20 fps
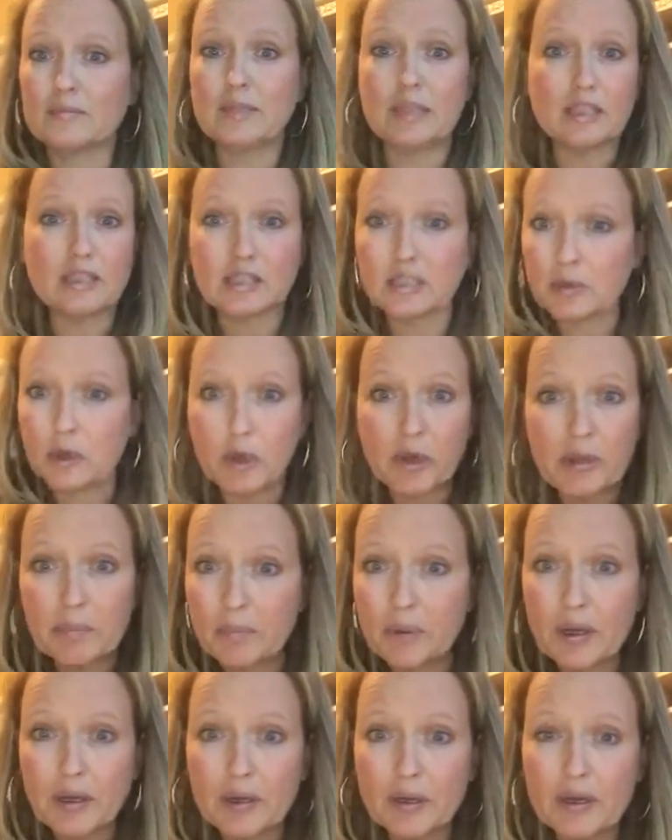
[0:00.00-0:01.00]
that's a great
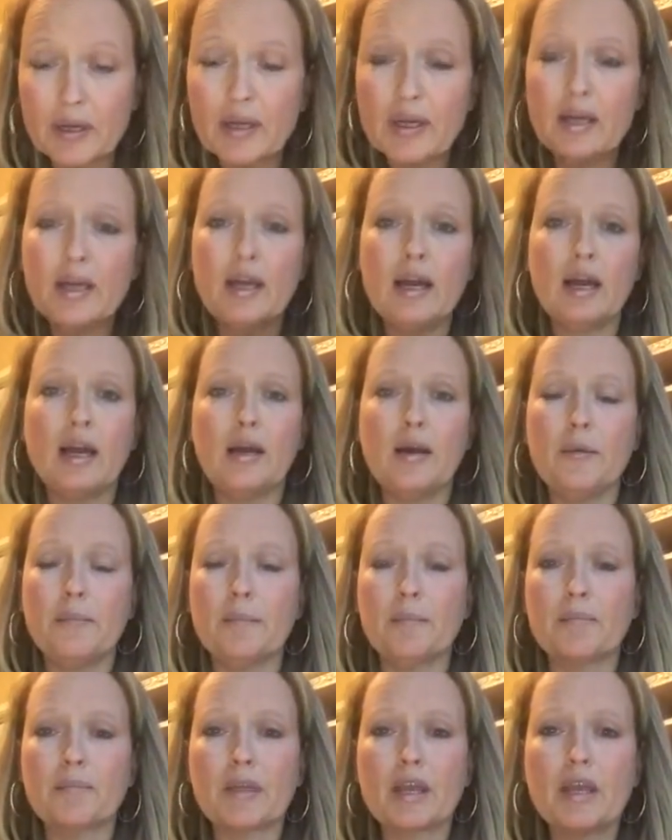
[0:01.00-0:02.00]
book.
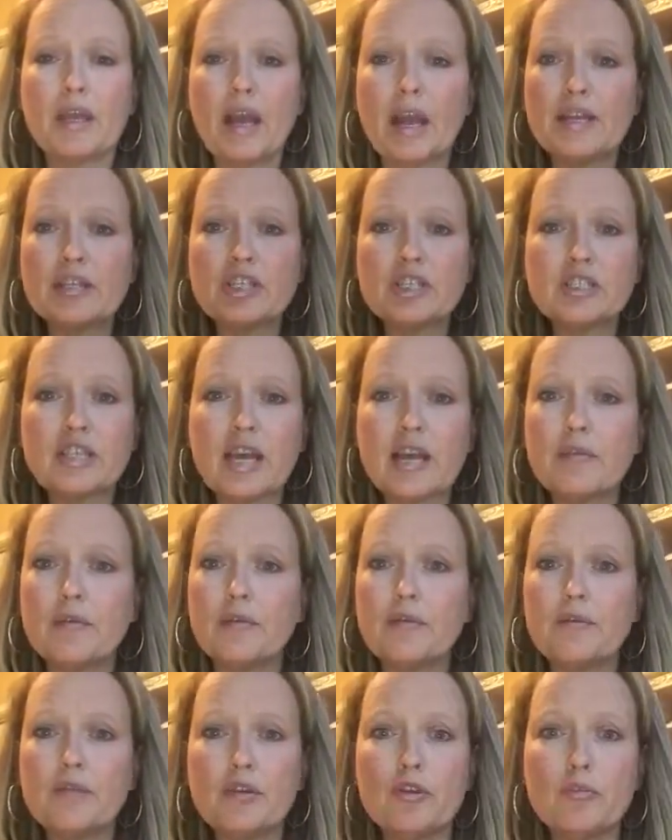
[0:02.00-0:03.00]
And I just have
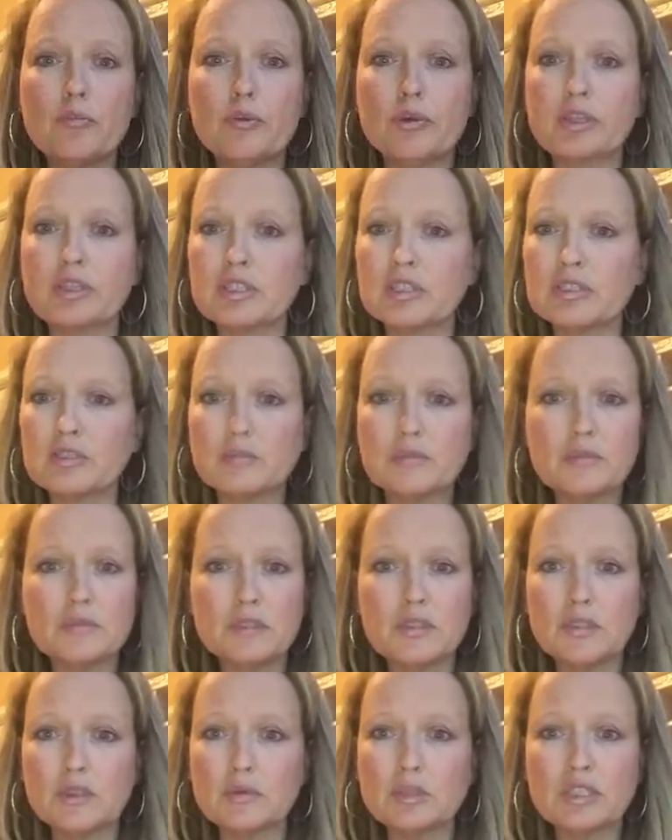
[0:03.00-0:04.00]
a few books,
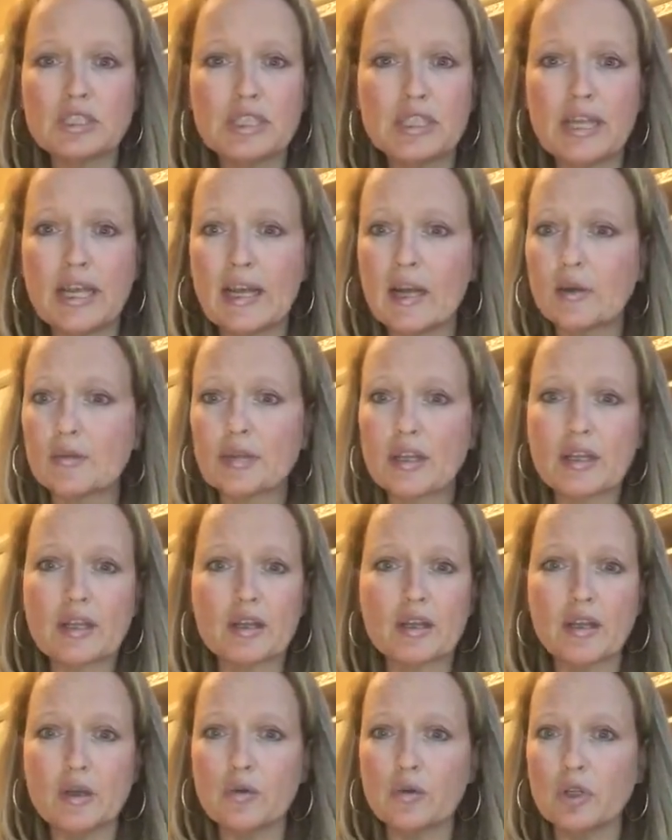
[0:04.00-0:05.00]
sitting out they
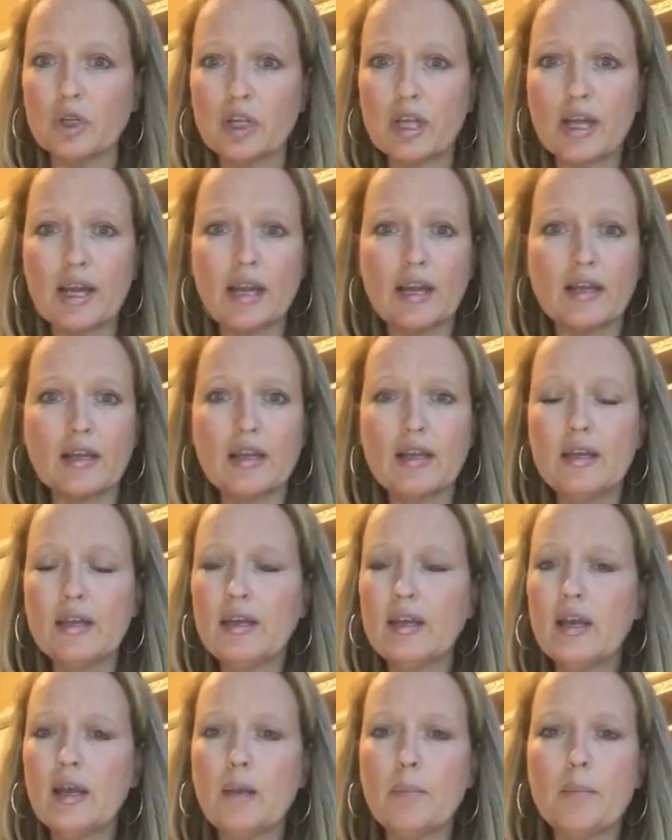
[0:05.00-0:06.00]
can go look at,
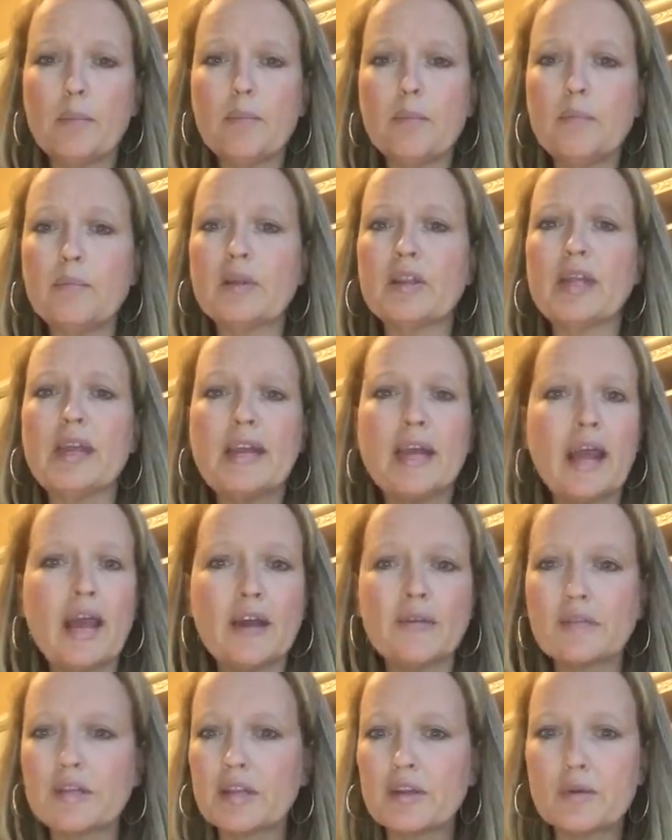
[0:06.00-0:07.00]
but they
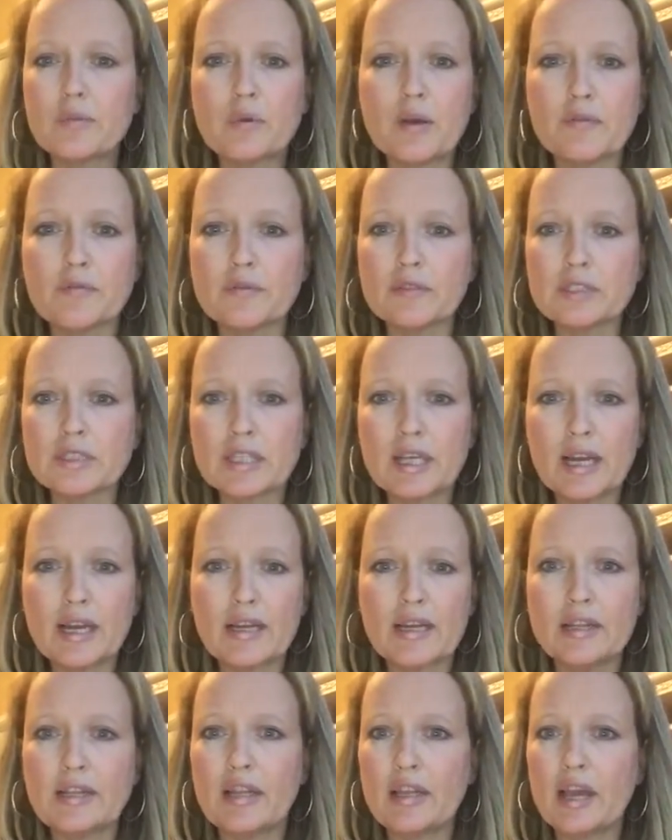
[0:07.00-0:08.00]
have to get a reference
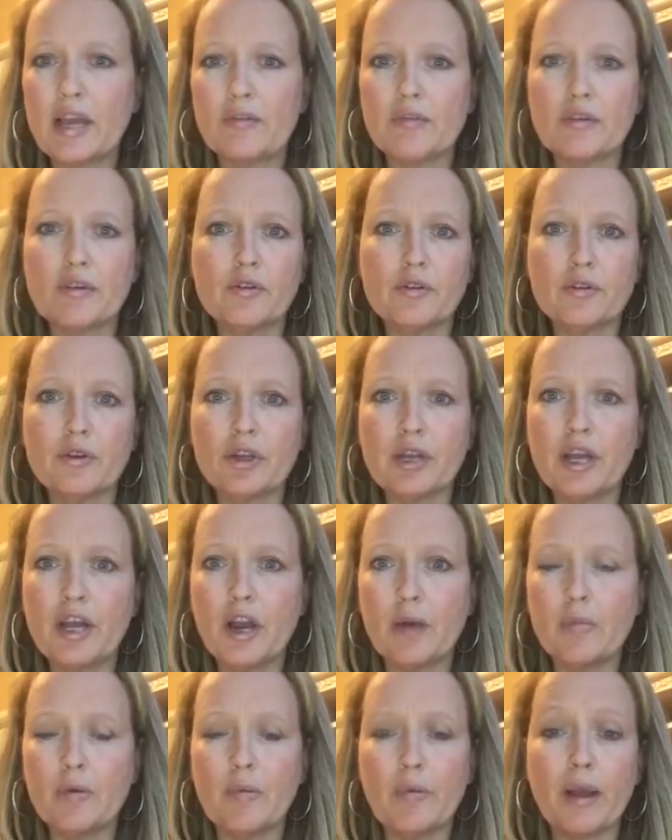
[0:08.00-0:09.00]
guide and they have to know that you're going to
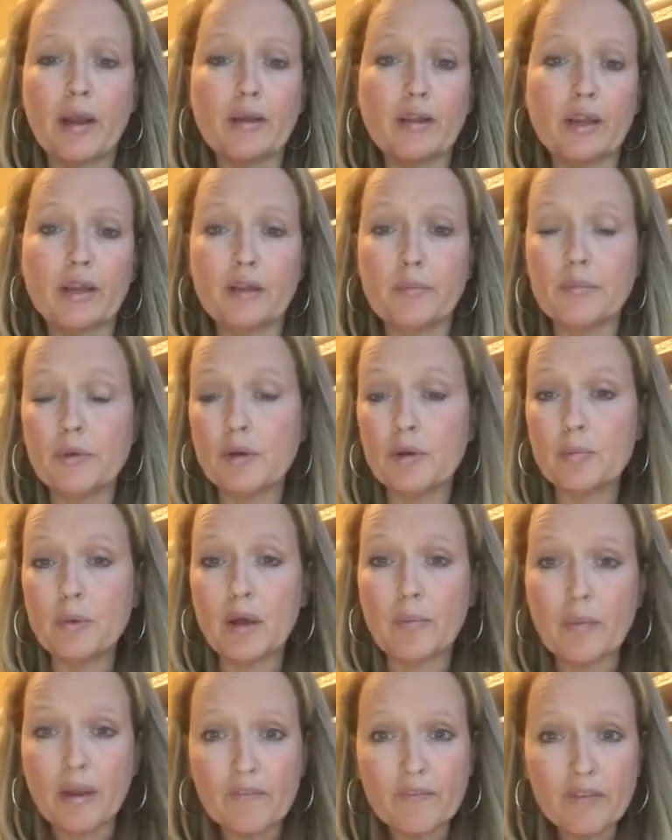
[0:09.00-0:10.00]
help them. I let them know
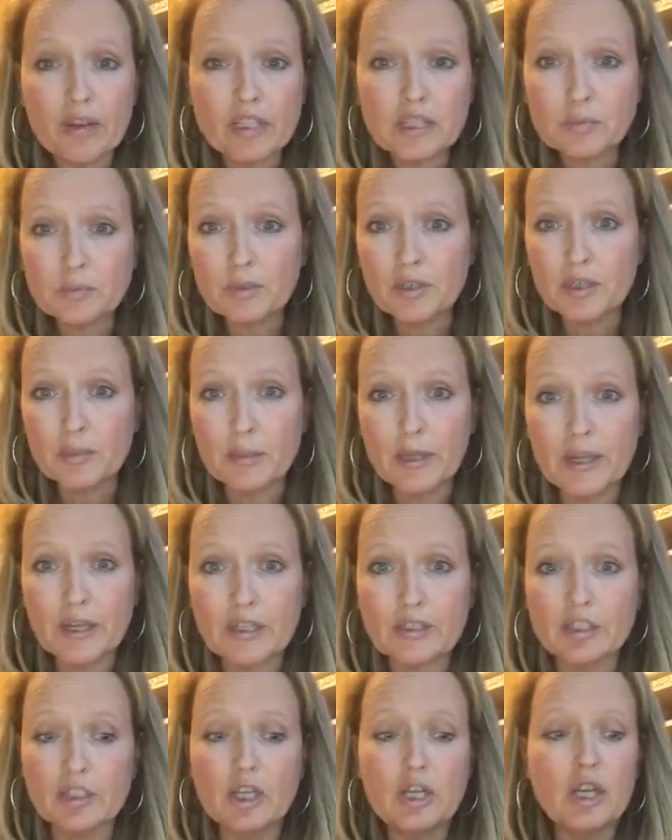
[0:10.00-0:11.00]
about my Facebook
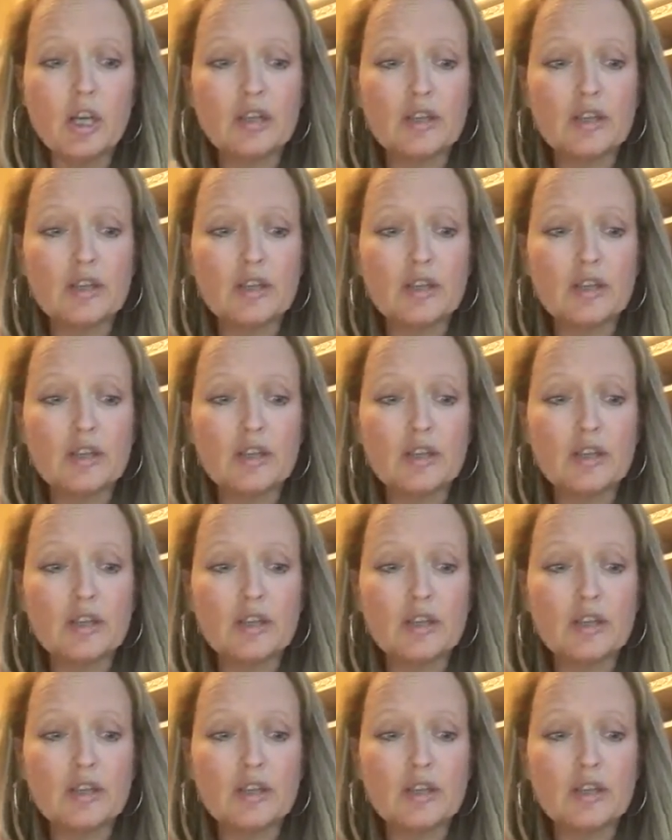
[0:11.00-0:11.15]
page.